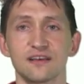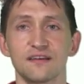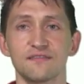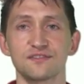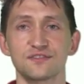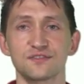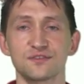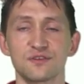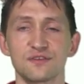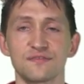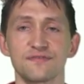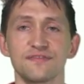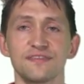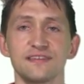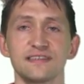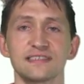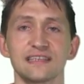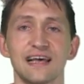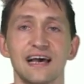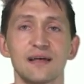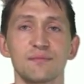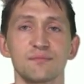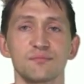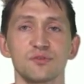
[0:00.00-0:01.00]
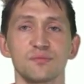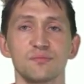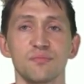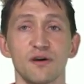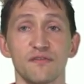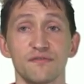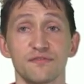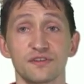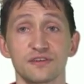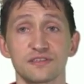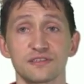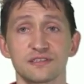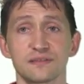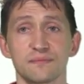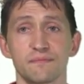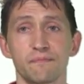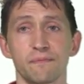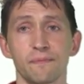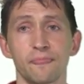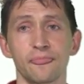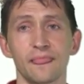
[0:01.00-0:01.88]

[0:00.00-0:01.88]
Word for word: of surface output buffers.